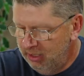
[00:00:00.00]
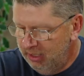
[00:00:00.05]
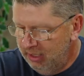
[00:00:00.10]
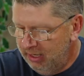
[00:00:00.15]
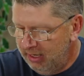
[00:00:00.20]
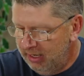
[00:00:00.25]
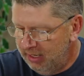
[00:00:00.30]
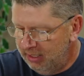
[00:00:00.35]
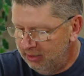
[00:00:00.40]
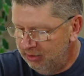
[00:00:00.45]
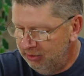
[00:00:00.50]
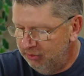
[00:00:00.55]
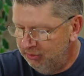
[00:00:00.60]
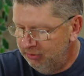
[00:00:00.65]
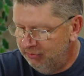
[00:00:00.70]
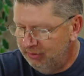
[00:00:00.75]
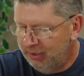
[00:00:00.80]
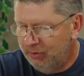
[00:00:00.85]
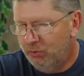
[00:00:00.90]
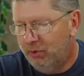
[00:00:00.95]
and
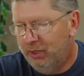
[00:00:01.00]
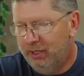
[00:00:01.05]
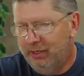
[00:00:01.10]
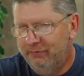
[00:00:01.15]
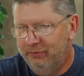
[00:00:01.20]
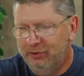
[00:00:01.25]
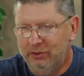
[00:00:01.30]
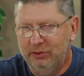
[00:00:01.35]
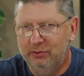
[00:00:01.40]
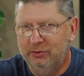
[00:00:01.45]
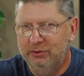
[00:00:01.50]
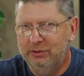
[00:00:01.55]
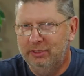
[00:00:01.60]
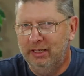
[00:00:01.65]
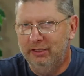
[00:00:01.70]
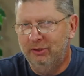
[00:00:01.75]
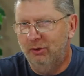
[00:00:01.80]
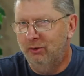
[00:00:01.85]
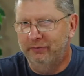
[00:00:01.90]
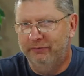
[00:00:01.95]
then whatever you
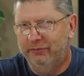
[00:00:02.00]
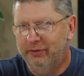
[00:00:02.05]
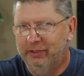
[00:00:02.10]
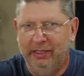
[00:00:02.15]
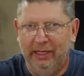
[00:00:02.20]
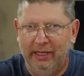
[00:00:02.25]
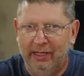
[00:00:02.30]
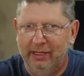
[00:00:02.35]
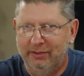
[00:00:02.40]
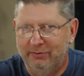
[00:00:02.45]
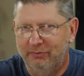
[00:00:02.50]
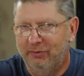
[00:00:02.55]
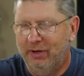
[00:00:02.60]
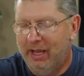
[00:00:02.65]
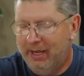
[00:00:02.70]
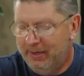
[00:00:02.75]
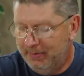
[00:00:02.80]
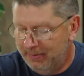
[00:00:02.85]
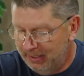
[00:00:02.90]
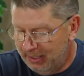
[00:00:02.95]
say, don't forget,
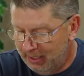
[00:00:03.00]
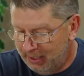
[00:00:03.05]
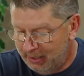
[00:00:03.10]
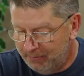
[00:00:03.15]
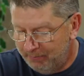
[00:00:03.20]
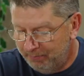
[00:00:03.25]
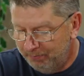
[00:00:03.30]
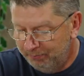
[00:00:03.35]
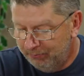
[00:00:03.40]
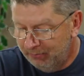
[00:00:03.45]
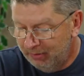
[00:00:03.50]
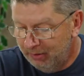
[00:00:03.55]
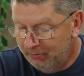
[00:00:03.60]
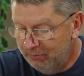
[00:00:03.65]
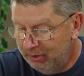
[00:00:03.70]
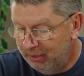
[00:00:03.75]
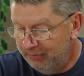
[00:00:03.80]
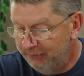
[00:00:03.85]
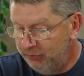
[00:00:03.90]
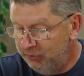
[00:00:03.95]
right? Um,
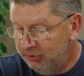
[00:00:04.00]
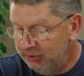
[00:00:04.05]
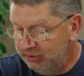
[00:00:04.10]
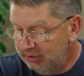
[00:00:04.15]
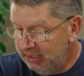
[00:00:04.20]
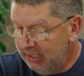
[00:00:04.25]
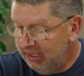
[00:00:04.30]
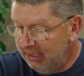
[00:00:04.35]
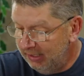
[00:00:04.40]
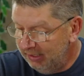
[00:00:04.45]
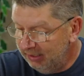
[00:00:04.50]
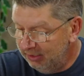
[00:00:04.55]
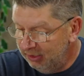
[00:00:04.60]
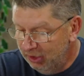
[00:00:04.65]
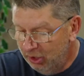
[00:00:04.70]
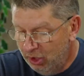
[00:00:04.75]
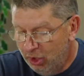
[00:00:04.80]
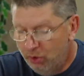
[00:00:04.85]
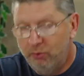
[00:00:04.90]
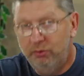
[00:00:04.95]
but if you say
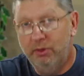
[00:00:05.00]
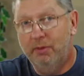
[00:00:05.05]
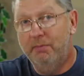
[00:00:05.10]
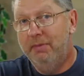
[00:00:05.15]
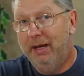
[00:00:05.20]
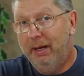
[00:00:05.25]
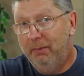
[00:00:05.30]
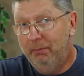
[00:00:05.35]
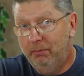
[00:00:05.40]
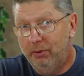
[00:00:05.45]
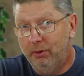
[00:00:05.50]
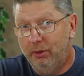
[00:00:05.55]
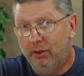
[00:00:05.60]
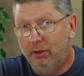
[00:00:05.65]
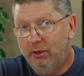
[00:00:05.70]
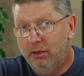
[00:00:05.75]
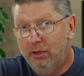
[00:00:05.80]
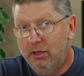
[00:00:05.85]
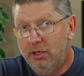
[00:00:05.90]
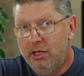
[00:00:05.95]

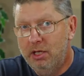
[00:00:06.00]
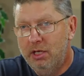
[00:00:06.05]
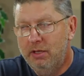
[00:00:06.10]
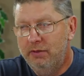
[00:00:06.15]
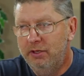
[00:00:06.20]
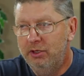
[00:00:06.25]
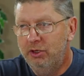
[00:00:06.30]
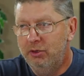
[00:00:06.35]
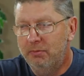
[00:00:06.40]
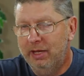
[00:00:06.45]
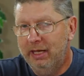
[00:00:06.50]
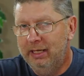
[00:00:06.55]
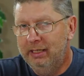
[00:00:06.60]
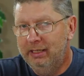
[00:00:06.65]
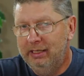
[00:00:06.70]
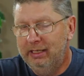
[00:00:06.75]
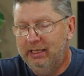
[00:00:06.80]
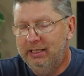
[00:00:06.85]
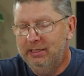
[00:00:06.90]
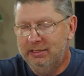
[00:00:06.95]
remember, then your
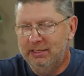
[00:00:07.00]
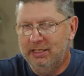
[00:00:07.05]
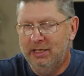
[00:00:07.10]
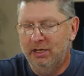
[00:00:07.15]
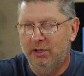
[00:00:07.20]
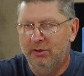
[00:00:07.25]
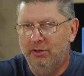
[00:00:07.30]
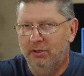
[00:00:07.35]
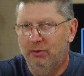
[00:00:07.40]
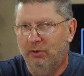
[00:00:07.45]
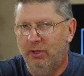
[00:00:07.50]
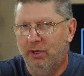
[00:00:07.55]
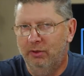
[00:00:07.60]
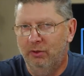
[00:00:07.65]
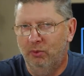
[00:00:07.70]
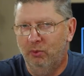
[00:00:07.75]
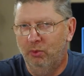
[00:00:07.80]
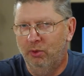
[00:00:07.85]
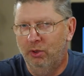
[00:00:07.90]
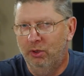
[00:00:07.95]
mind keys in on the on
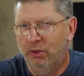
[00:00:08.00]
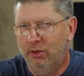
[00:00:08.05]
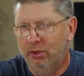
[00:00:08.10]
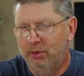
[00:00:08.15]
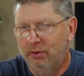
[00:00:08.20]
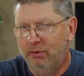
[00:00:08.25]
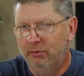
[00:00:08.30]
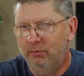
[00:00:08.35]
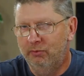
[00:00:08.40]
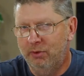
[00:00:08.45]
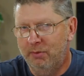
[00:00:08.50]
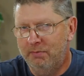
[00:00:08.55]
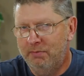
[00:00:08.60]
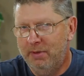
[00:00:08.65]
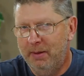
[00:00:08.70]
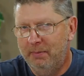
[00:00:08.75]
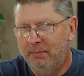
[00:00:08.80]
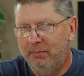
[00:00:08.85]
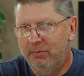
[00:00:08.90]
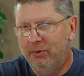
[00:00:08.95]
the word
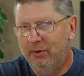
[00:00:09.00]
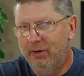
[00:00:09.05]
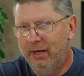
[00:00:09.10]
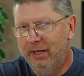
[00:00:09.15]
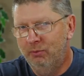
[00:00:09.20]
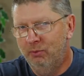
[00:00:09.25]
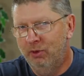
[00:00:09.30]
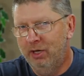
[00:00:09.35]
remember and